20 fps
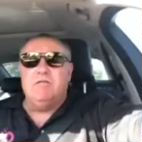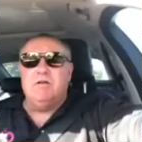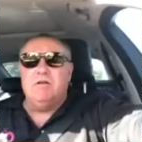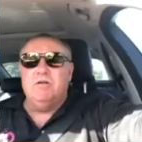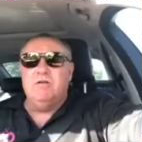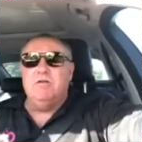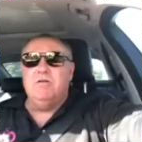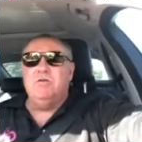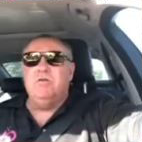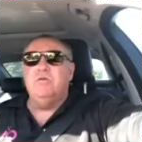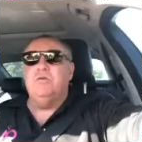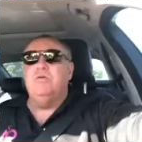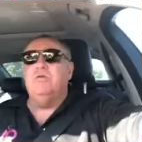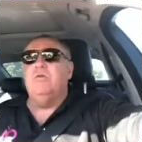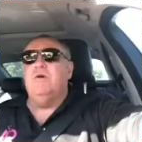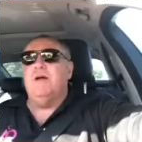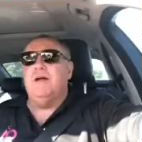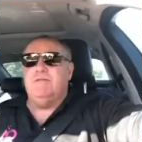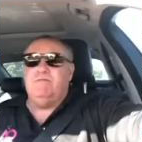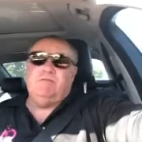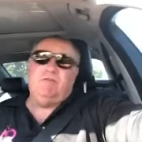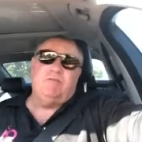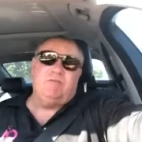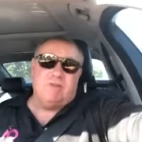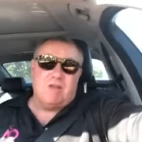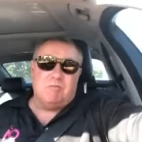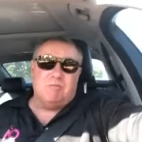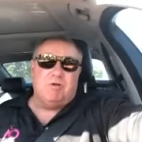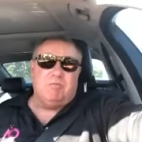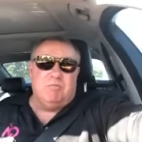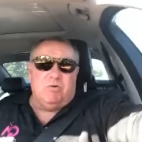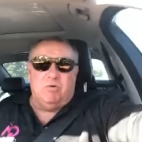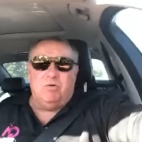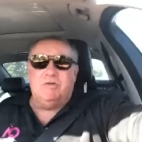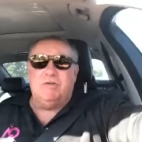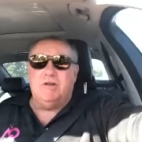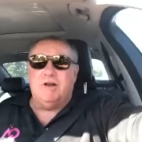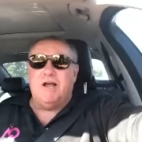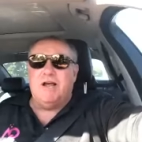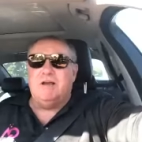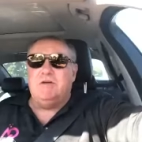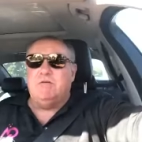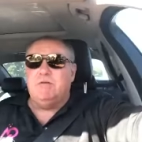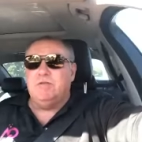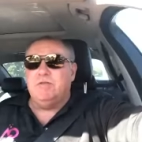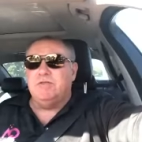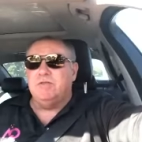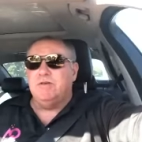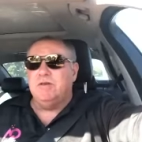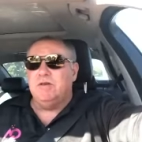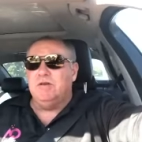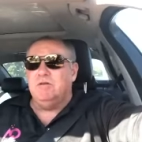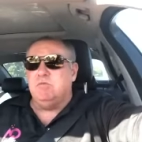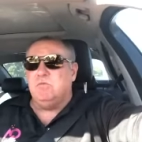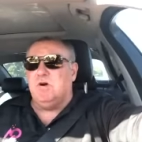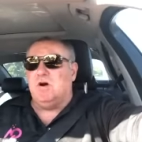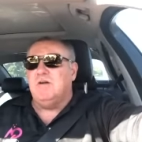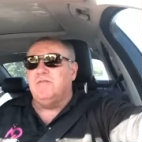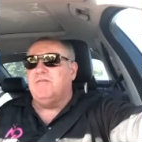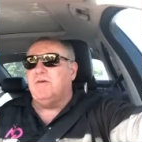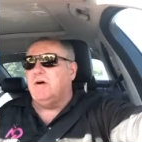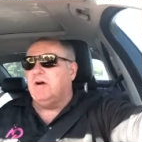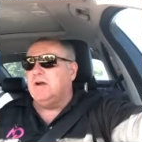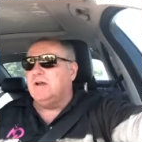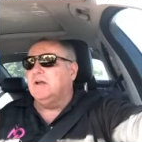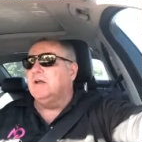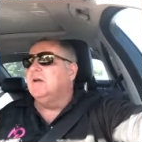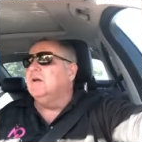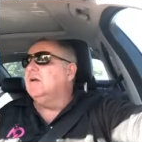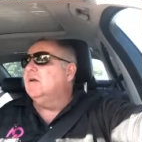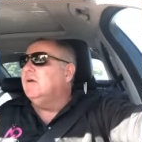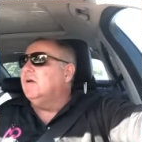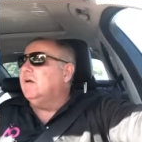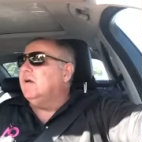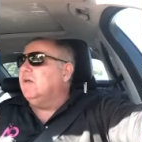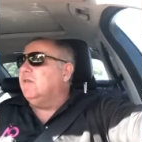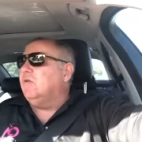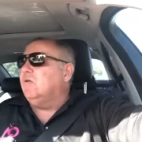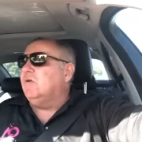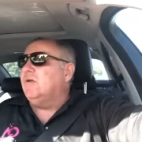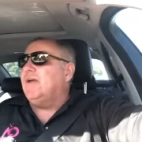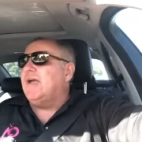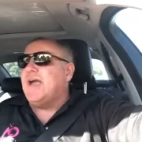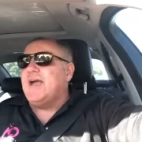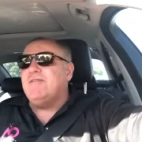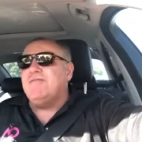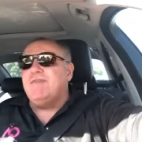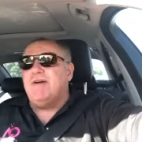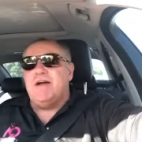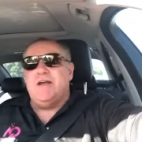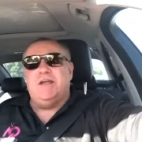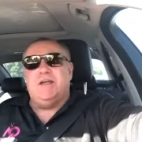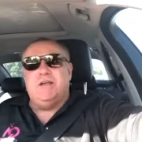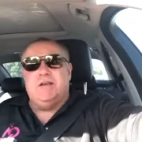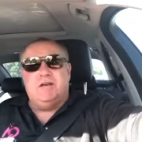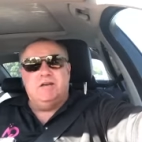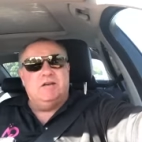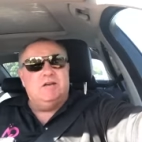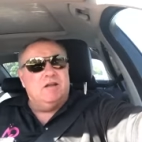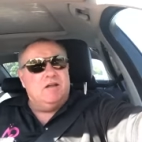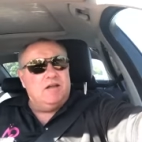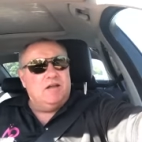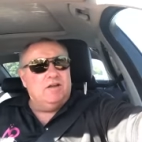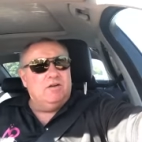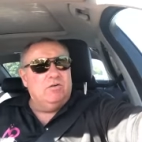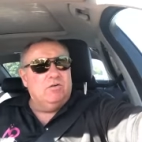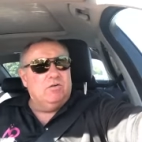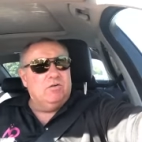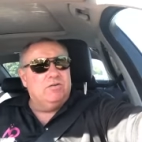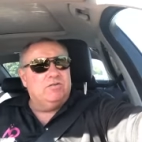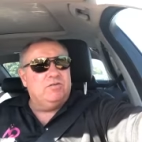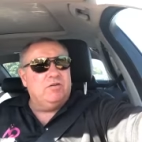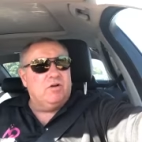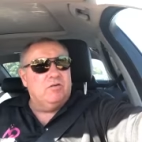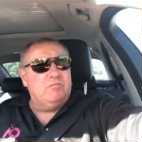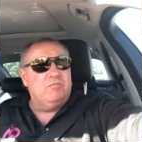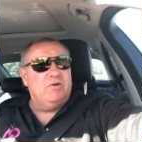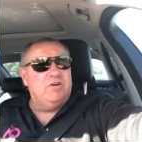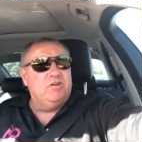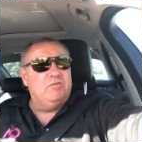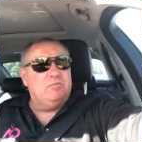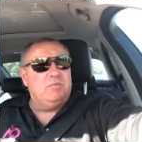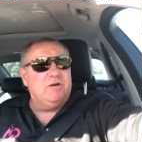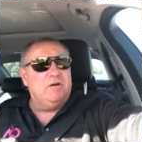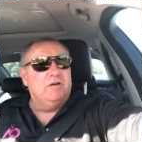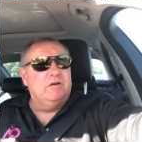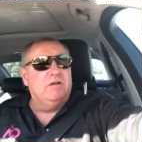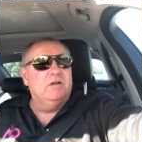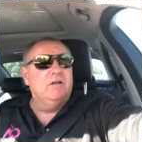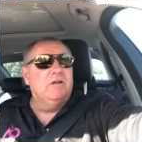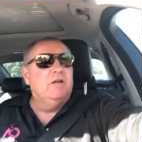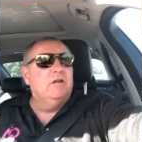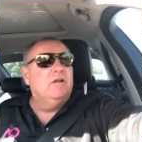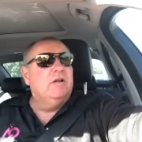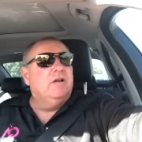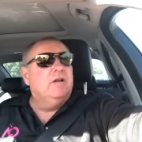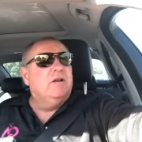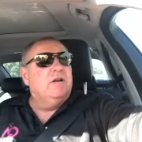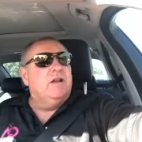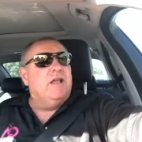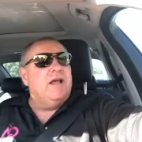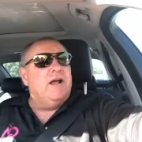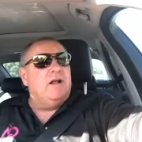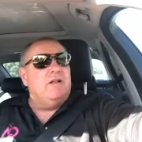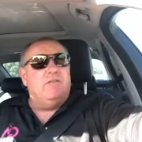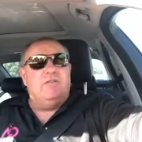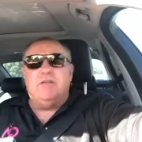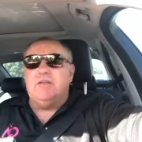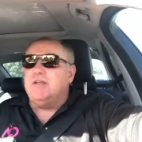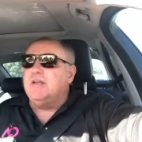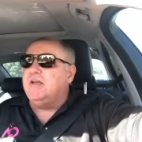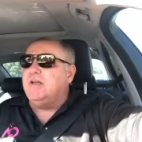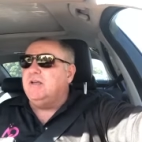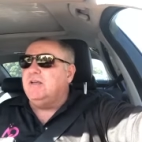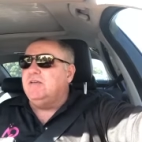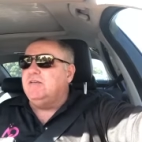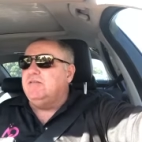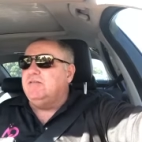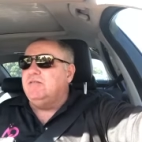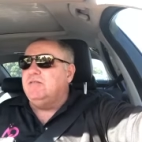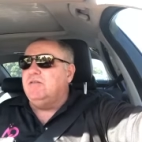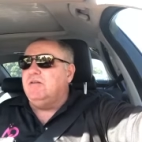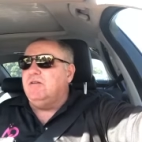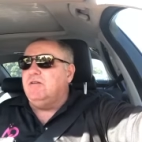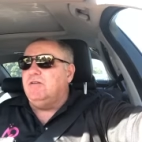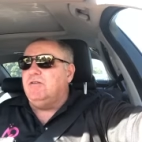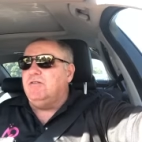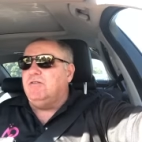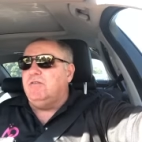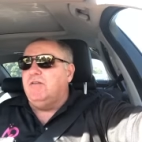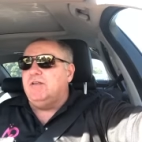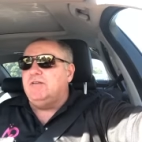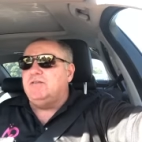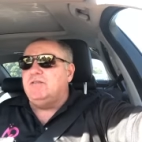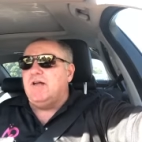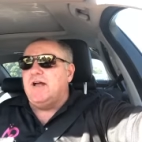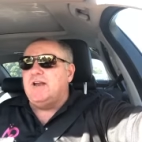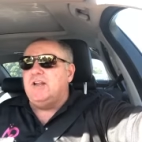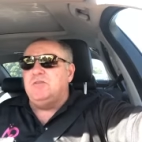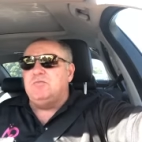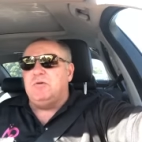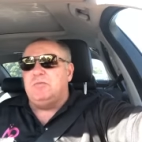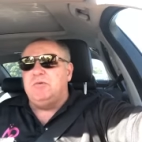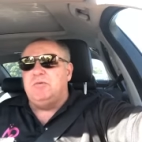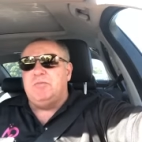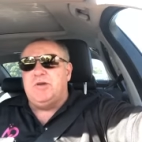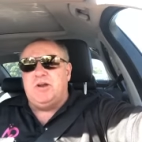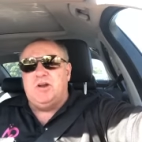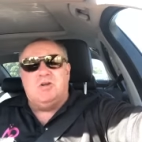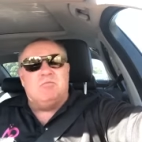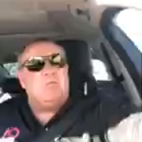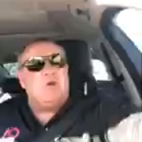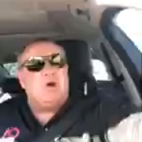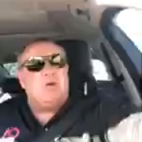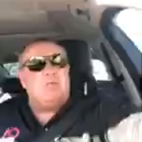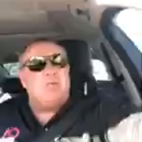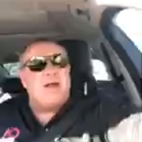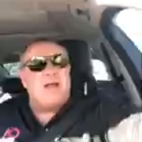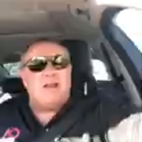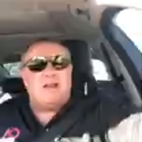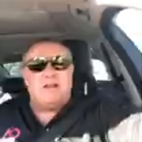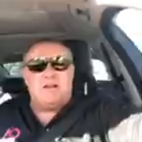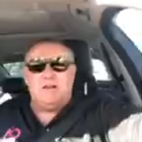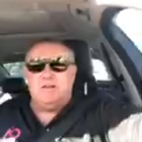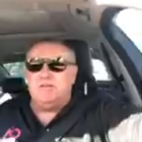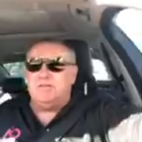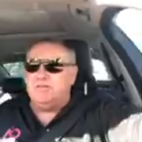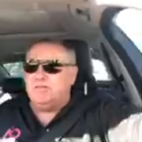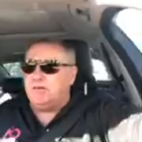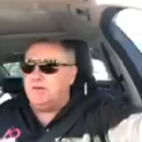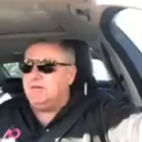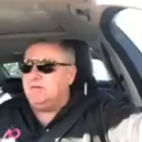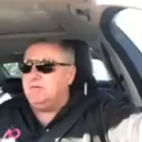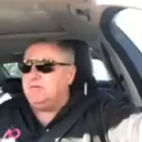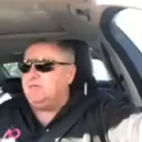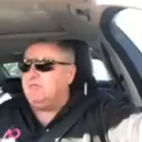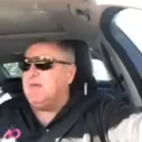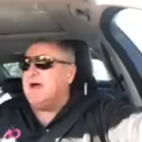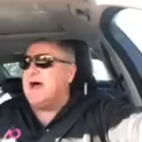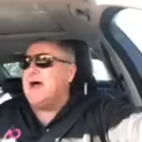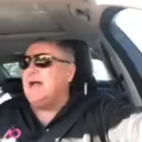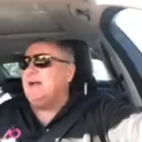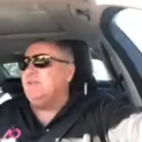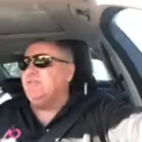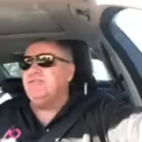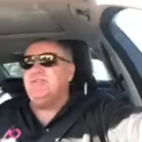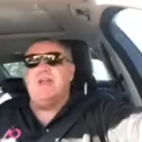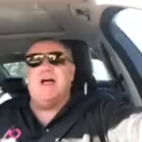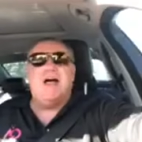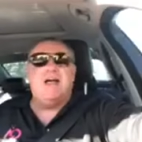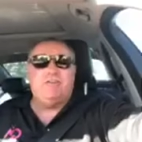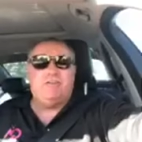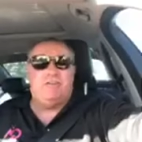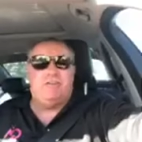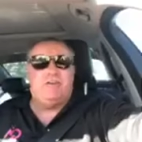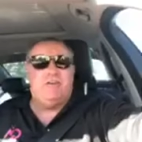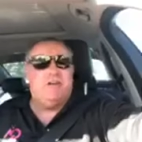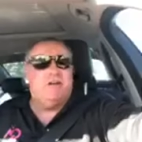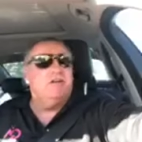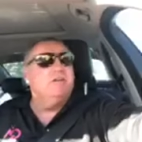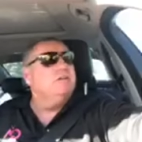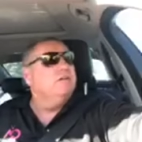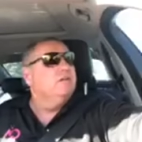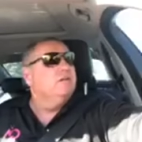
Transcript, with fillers: who uh, has come on board today with the Wi-Fi, a little cafe in uh, Northside Brisbane. Now the key is this lady's probably been on my mailing list since March last year.